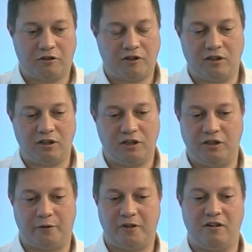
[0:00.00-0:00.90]
I think,
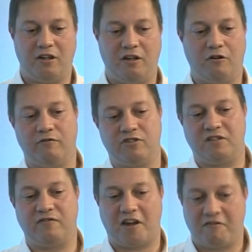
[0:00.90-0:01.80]
it
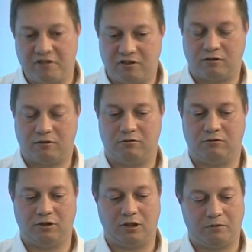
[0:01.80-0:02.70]
obviously varies,
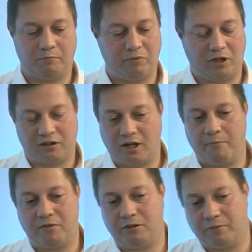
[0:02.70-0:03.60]
by
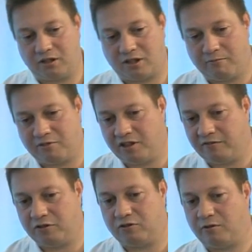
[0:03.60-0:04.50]
company.
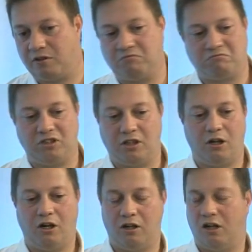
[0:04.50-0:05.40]
If you're doing,
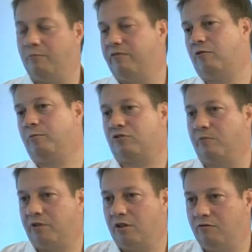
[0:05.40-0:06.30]
high performance
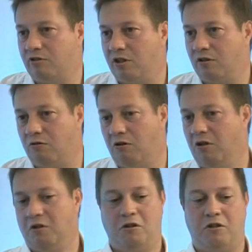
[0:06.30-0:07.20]
computing, or
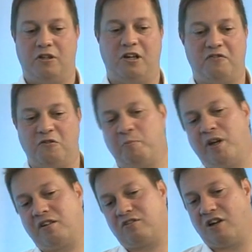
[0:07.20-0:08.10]
if you're
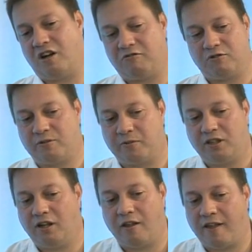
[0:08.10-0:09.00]
Pixar or somebody
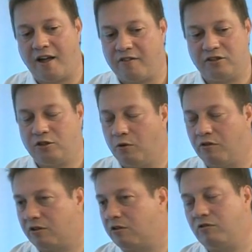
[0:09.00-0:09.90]
like that, then you
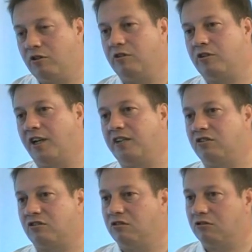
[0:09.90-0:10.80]
want the
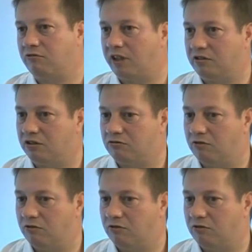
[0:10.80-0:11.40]
latest and the greatest,